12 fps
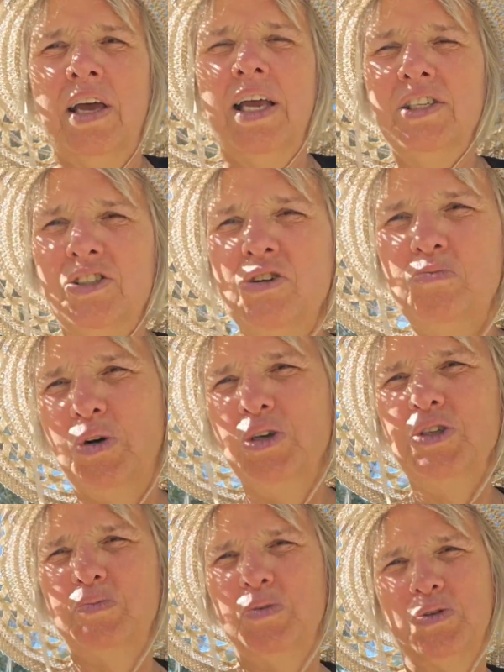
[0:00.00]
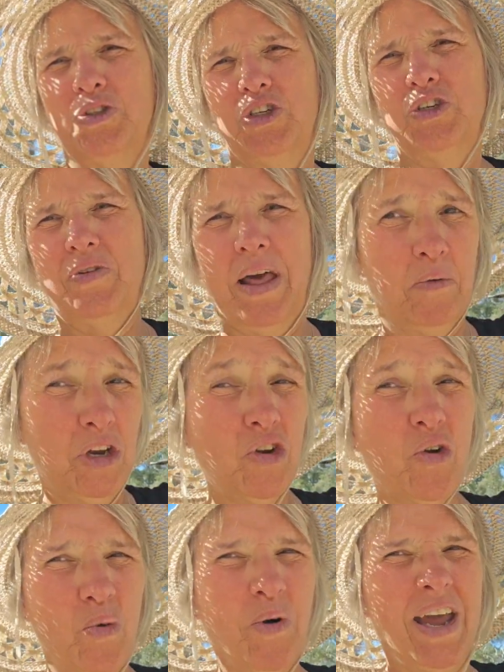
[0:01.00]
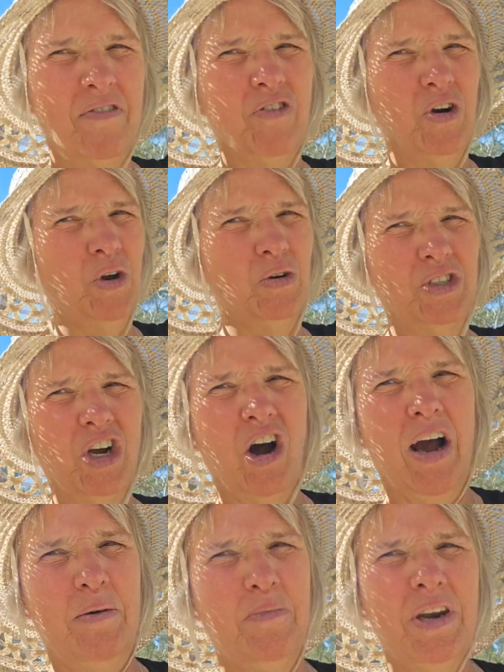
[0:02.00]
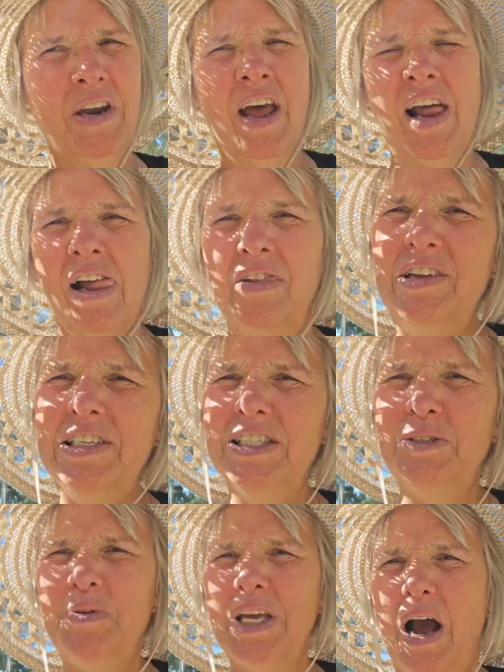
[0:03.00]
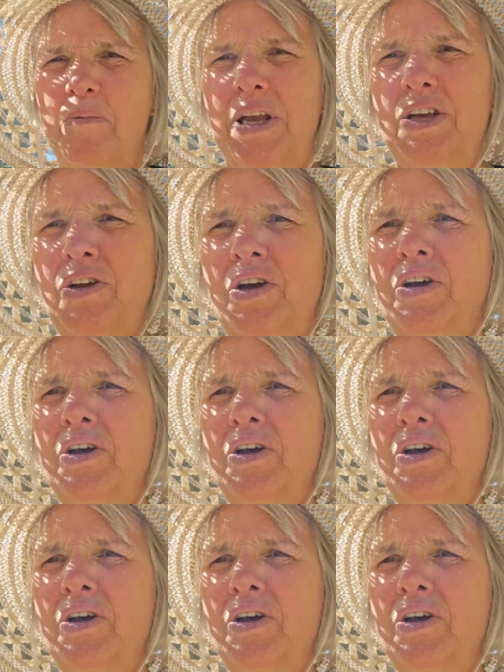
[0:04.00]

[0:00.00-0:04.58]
it's not possible to do that when you're away for a long time and this is becoming